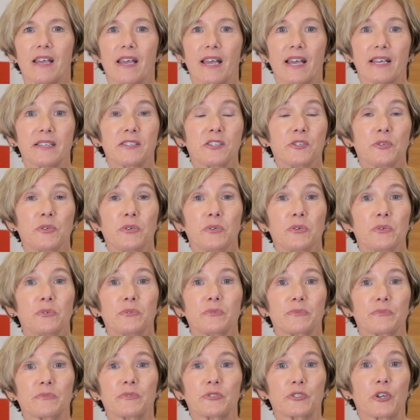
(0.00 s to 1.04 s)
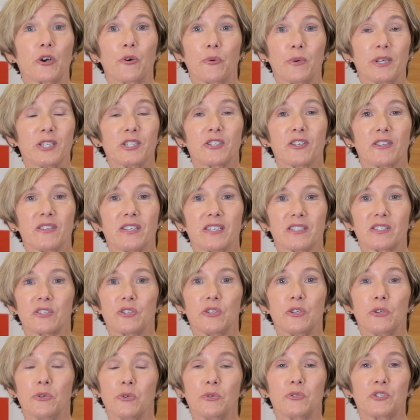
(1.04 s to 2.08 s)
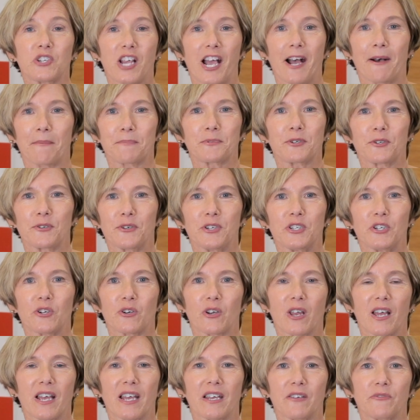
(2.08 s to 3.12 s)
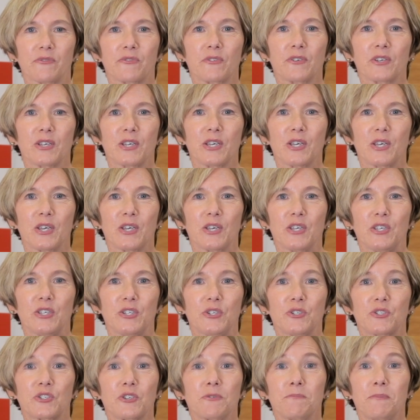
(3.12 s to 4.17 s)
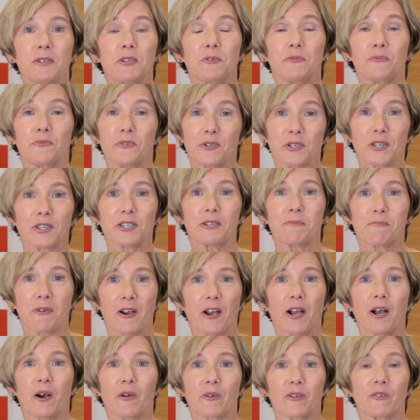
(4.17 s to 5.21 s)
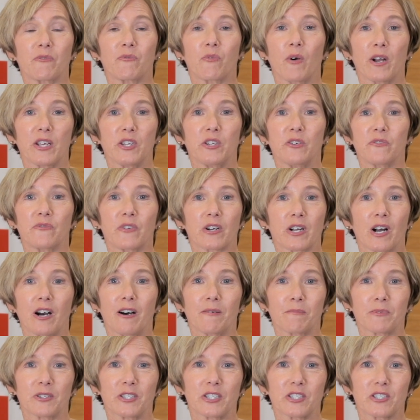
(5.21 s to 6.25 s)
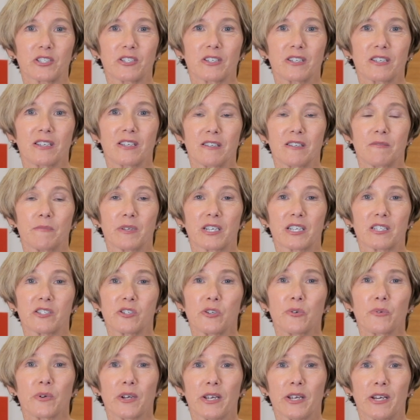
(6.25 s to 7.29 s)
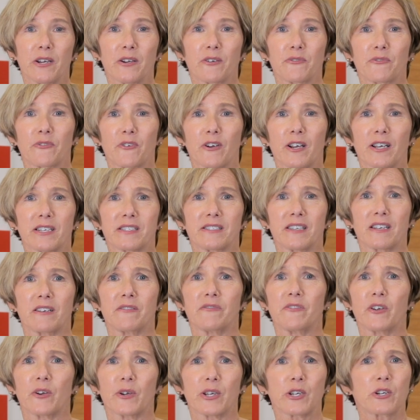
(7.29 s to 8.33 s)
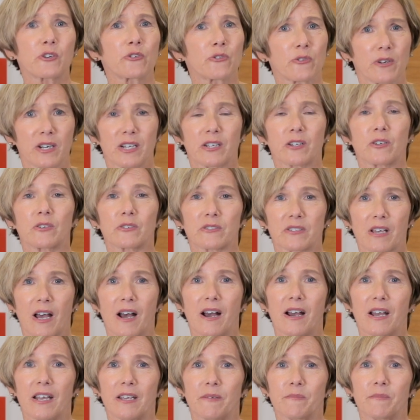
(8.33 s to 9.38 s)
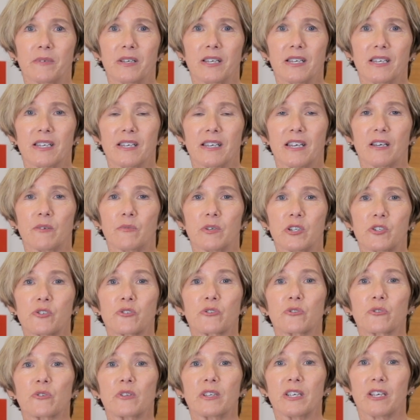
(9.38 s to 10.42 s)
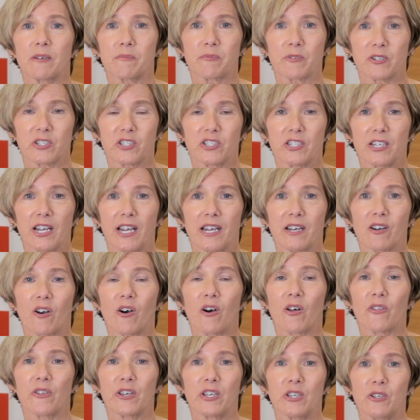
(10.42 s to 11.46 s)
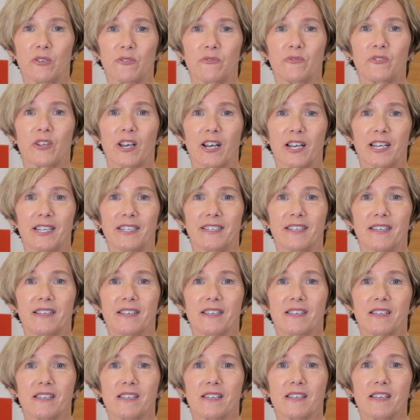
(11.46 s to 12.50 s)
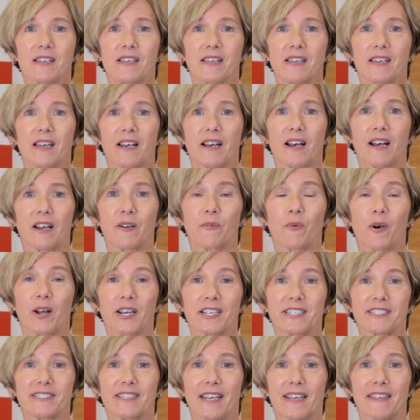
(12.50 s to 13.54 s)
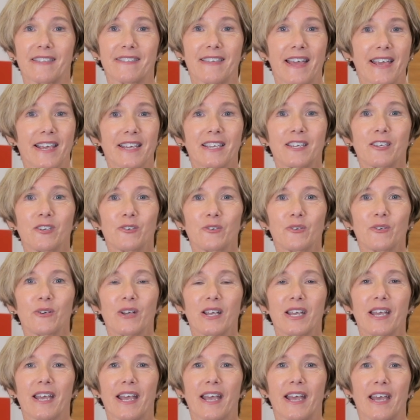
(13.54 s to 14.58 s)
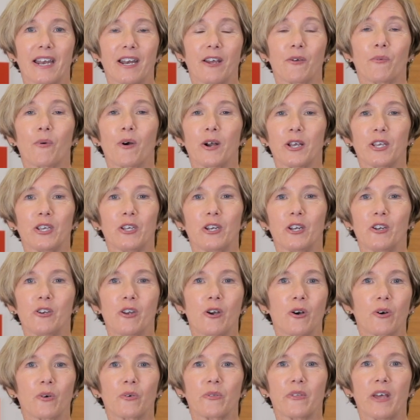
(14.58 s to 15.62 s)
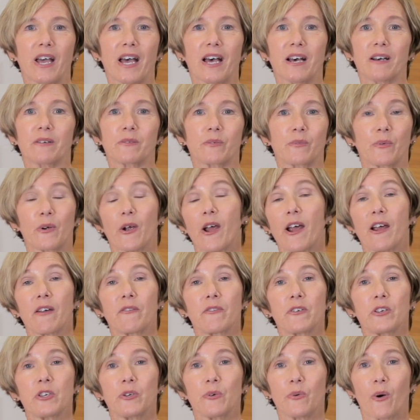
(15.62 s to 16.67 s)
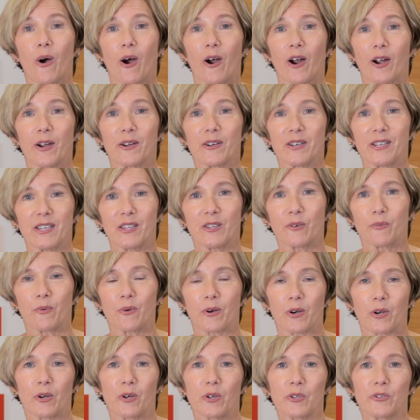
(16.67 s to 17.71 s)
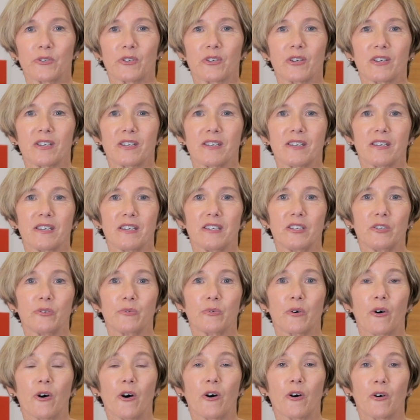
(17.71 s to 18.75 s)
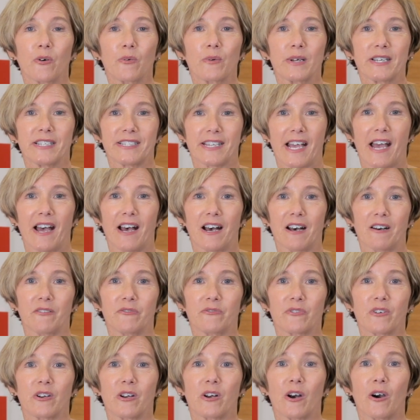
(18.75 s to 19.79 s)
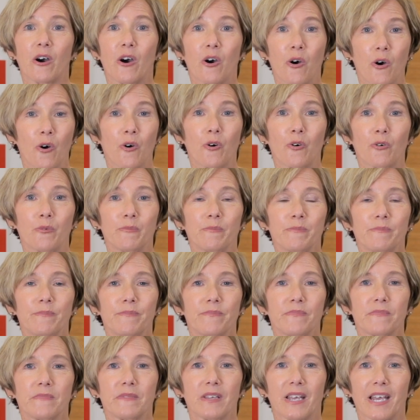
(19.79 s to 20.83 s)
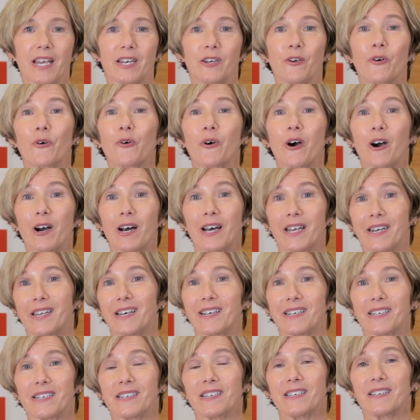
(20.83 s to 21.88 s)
As you go into this new chapter in your life, you should be really proud of what you've accomplished. because you were here for us at a very critical time, and we truly appreciate all that you've done. I want to say thank you, and I want you to know that wherever you are in the world, you will always have a home and ohana